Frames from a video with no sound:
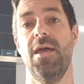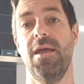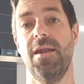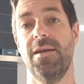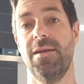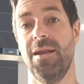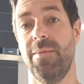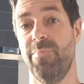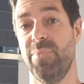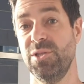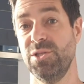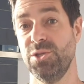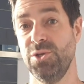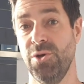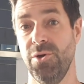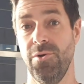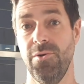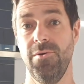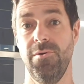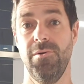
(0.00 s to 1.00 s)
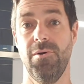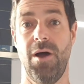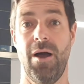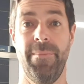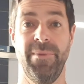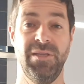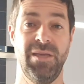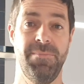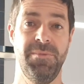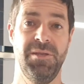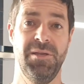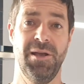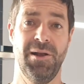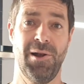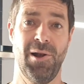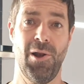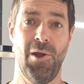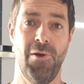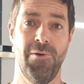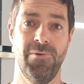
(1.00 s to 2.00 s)
Number two, I'm attempting a
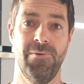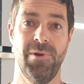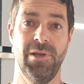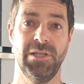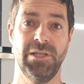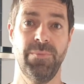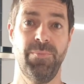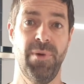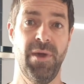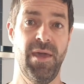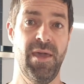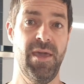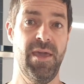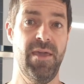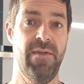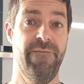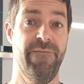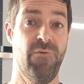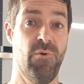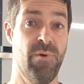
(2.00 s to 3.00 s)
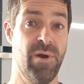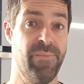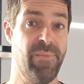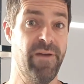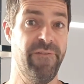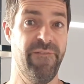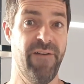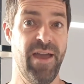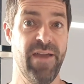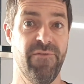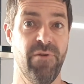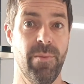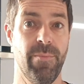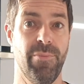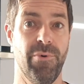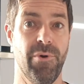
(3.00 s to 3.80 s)
clone recipe for one of my favourite